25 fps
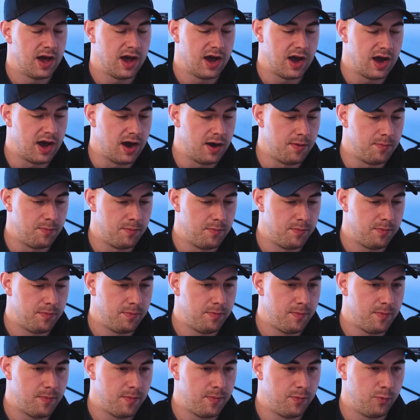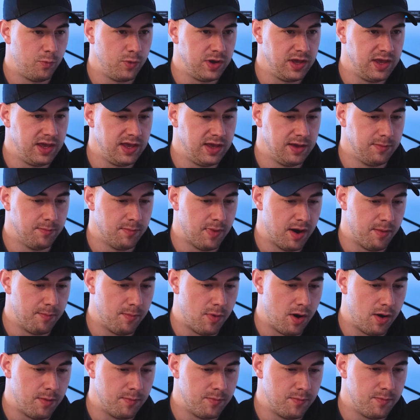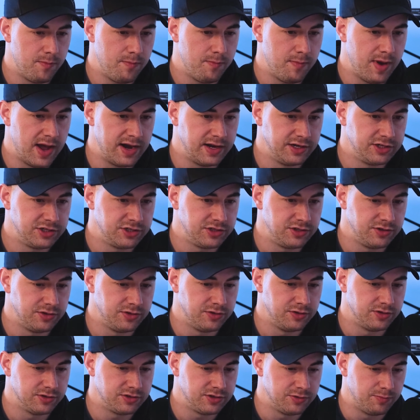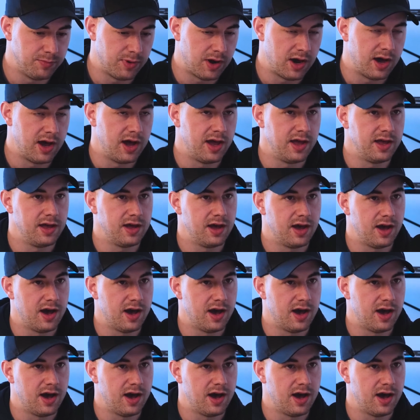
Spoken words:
My mom managed to buy